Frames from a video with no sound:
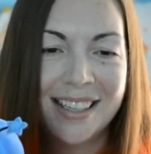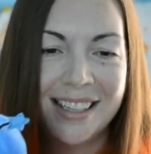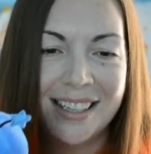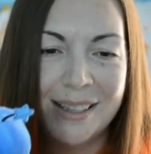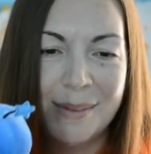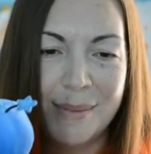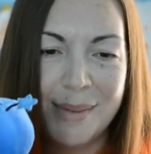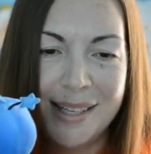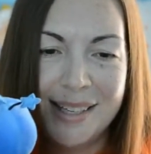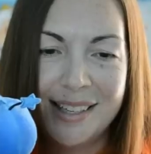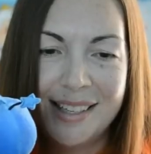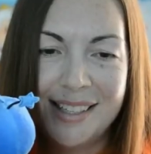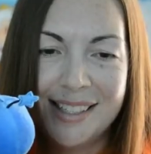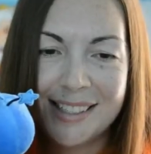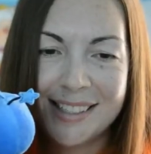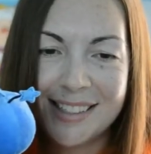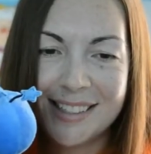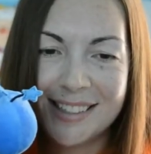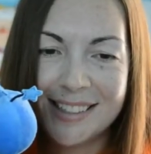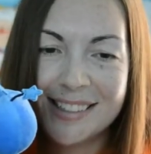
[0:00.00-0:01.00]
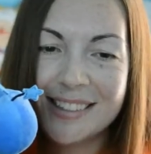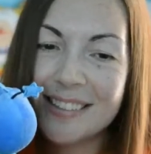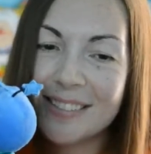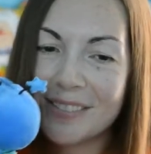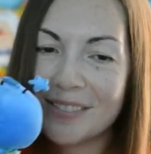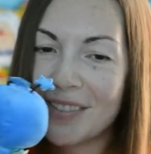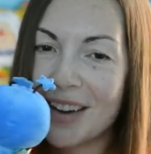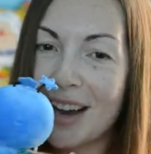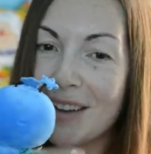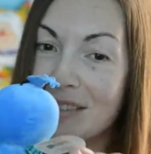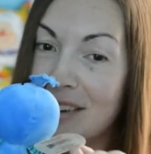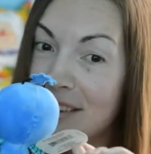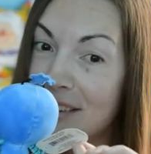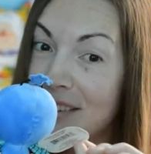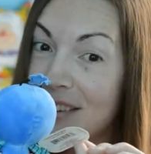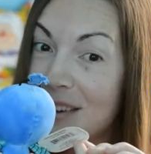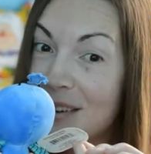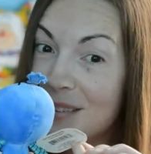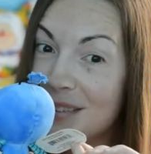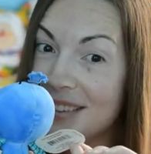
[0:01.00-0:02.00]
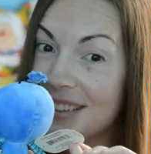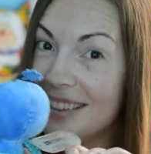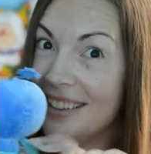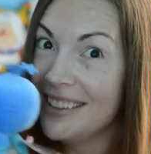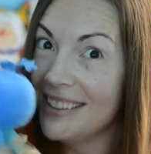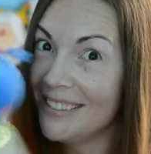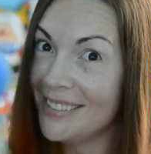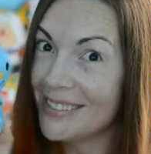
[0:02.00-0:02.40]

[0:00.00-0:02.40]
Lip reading: Limited edition, 500 only.